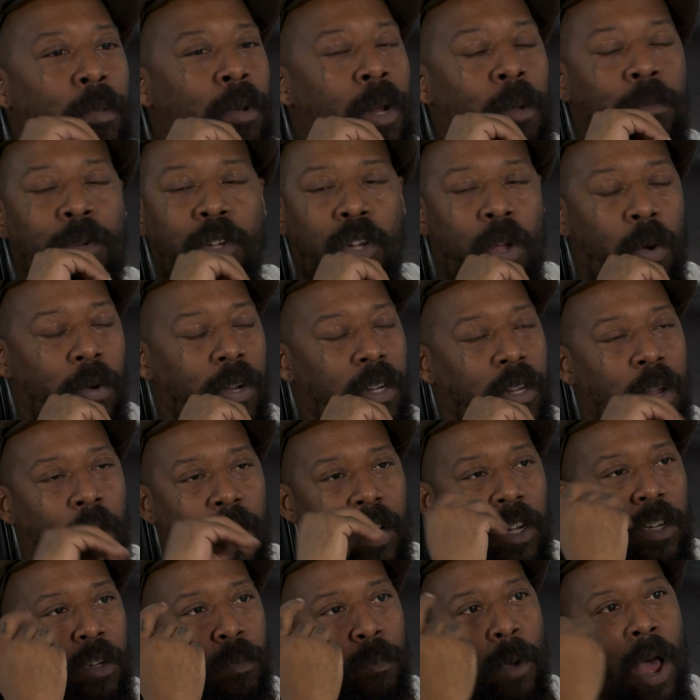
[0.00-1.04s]
them stories don't
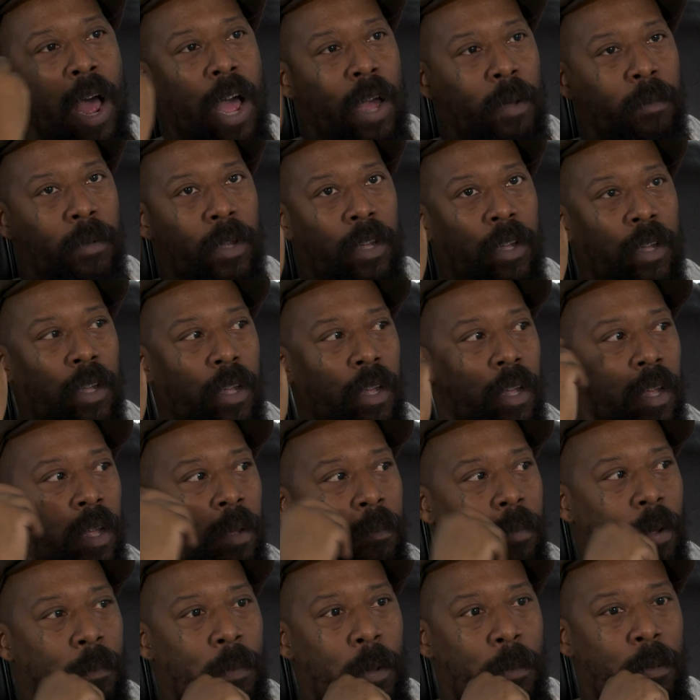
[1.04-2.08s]
inspire me.
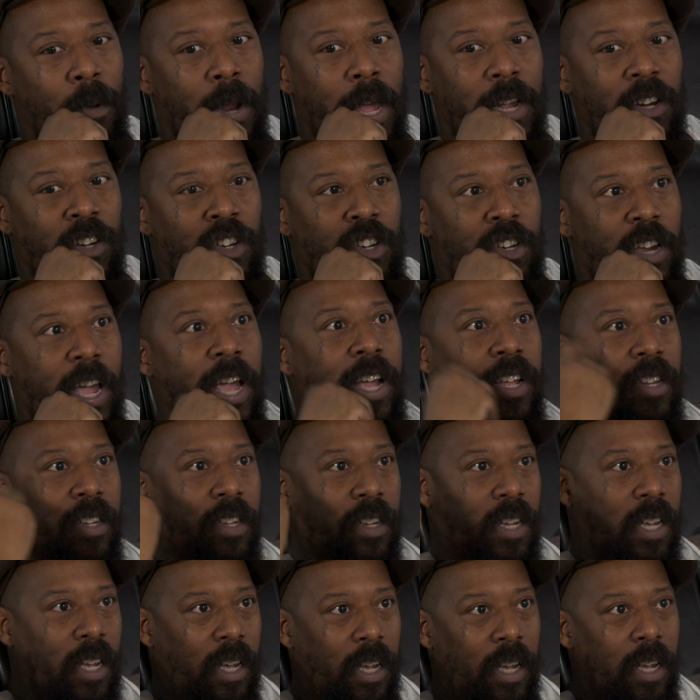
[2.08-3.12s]
But people like Jay
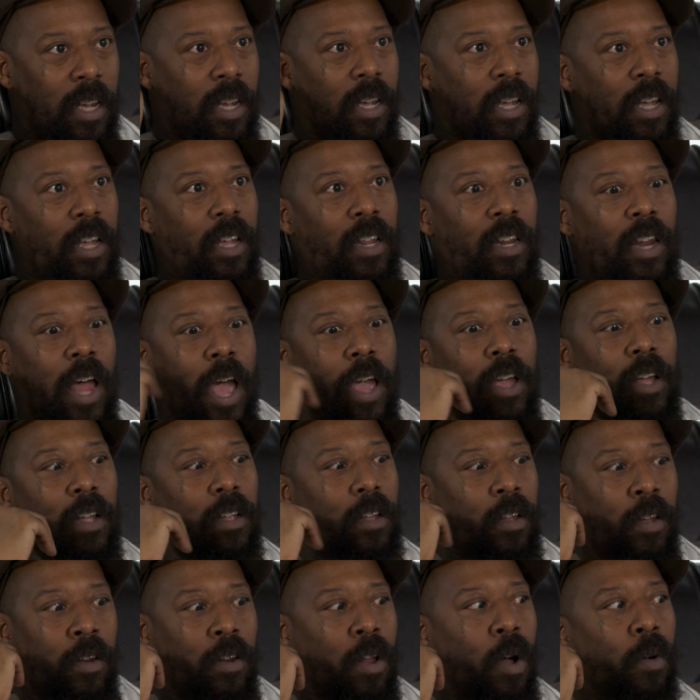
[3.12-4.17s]
Z and like
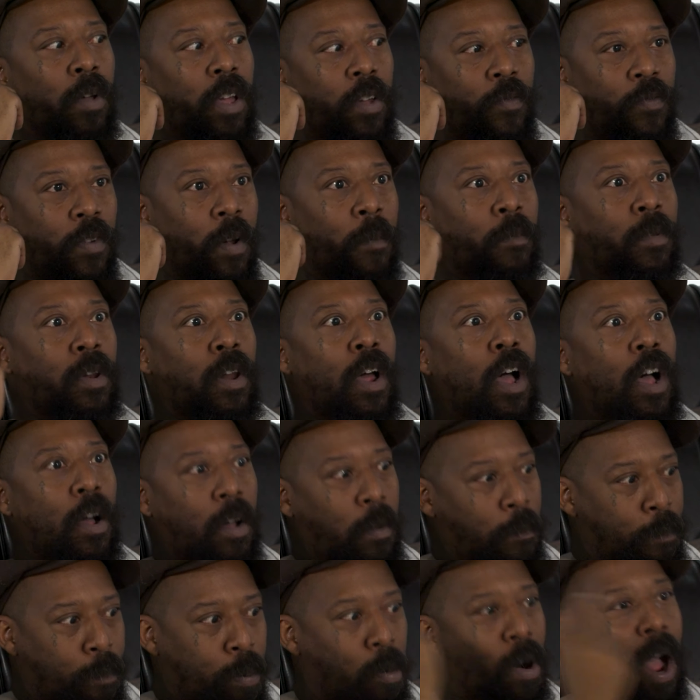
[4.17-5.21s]
you know he from the
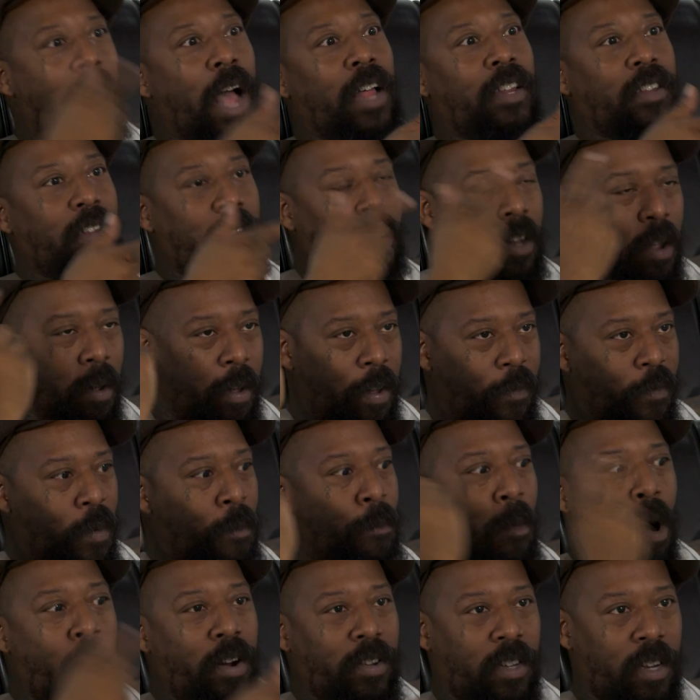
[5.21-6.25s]
pro, you know he from
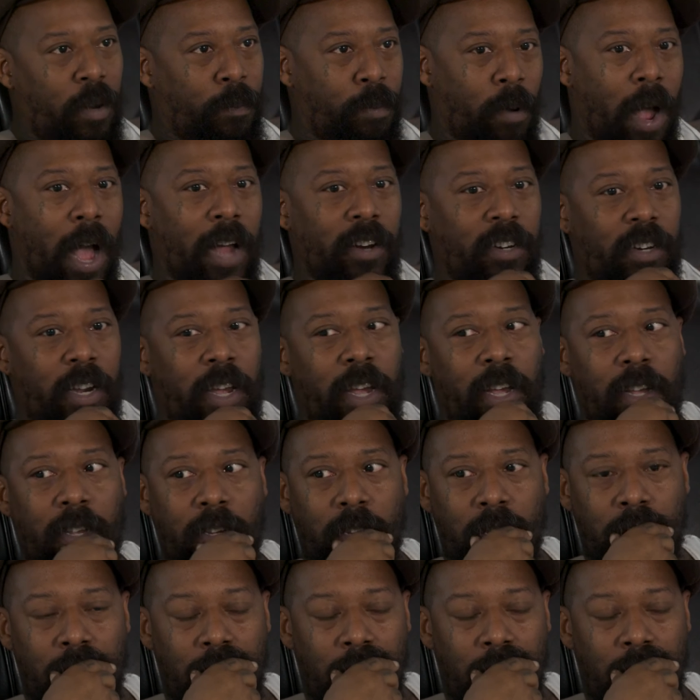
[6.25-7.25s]
Marcy Projects,